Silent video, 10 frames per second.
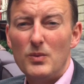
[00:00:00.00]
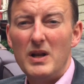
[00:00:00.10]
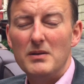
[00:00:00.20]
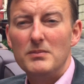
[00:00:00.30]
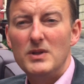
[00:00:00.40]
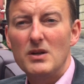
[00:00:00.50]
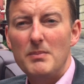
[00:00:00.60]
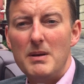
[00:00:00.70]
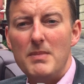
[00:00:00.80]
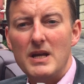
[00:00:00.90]
Well,
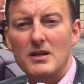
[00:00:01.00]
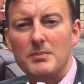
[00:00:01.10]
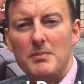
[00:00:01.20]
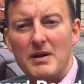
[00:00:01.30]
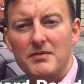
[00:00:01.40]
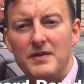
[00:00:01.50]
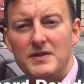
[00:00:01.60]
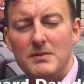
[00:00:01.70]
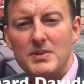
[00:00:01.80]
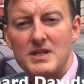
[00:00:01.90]
young men make up about
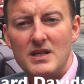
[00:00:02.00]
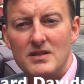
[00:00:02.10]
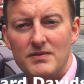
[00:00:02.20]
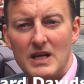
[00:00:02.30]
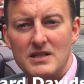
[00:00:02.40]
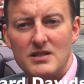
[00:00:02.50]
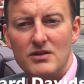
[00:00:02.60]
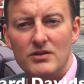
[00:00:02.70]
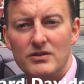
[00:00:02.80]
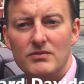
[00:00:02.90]
15% of the
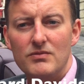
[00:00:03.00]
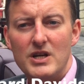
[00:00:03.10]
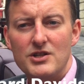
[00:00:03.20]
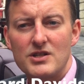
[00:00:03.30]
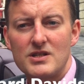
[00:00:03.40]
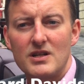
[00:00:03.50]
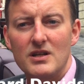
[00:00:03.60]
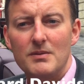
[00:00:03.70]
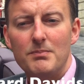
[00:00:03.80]
Anthony Nolan register,